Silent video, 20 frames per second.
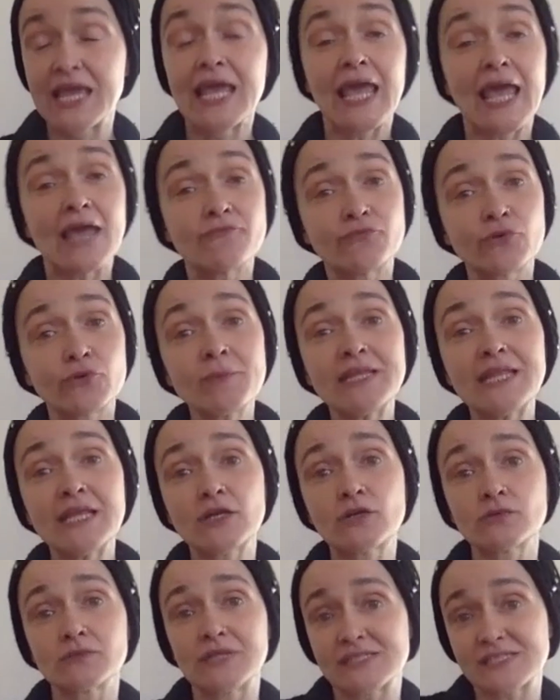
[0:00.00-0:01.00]
And for me,
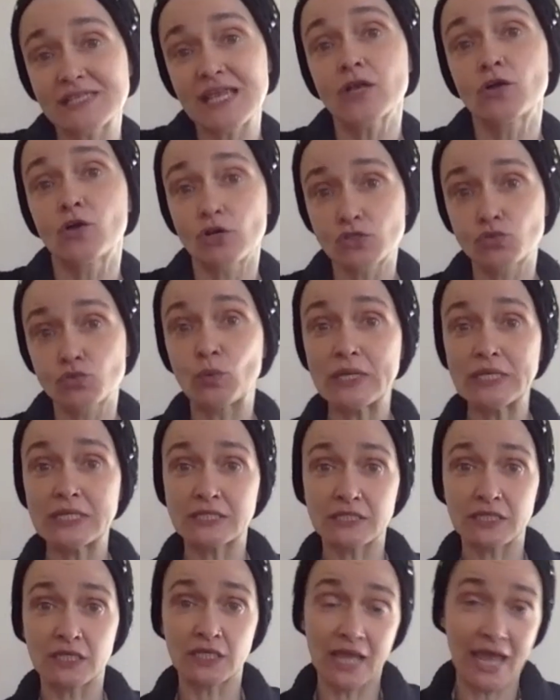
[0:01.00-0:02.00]
the same goes with
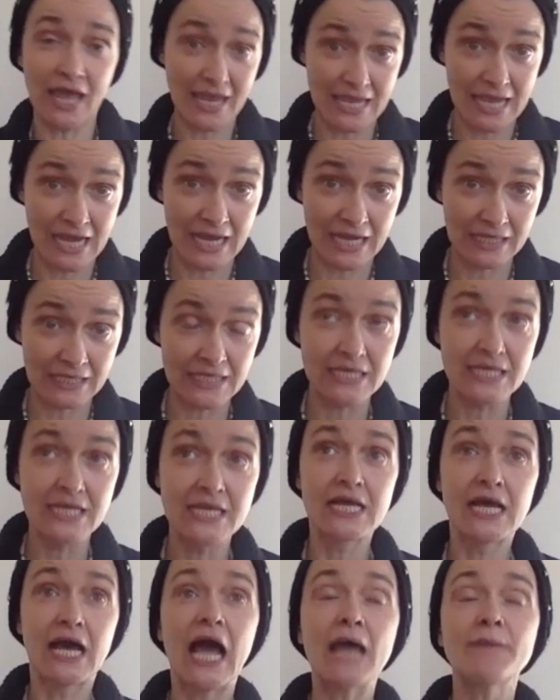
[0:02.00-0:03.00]
AI.
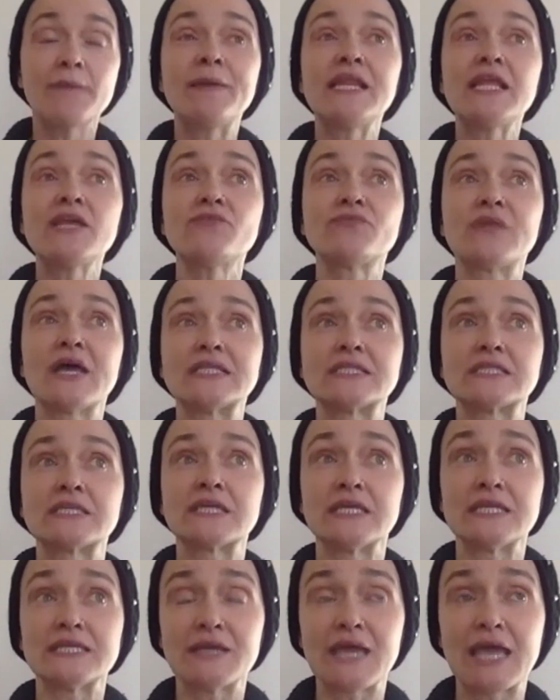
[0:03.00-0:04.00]
I believe that
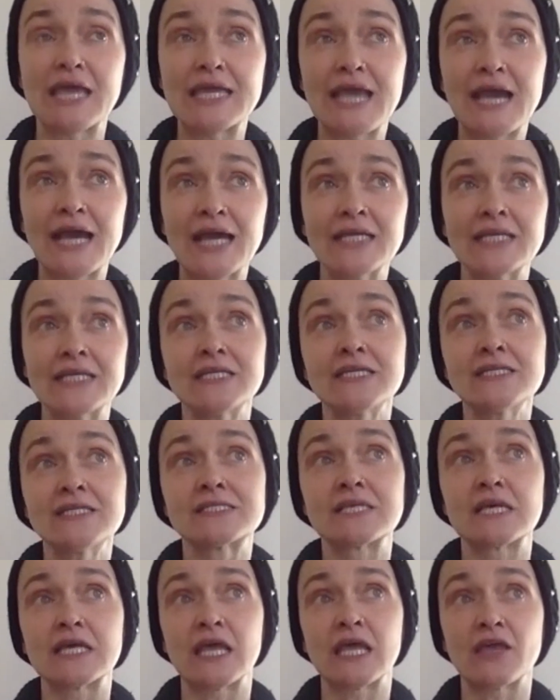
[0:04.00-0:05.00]
AI is
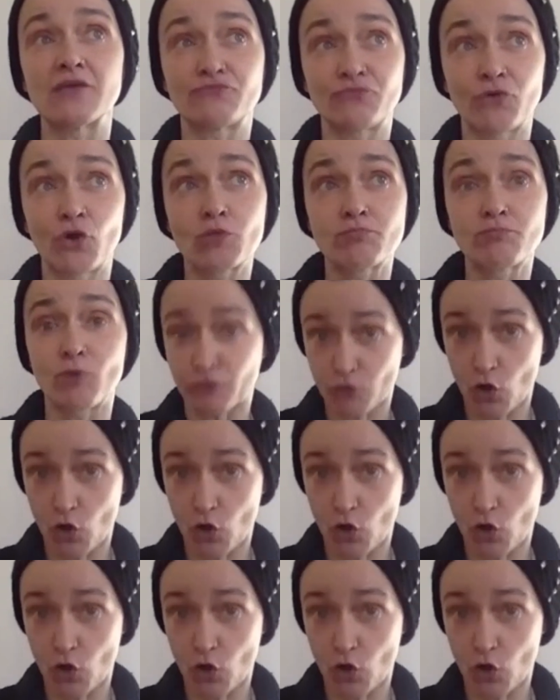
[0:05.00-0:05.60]
a form of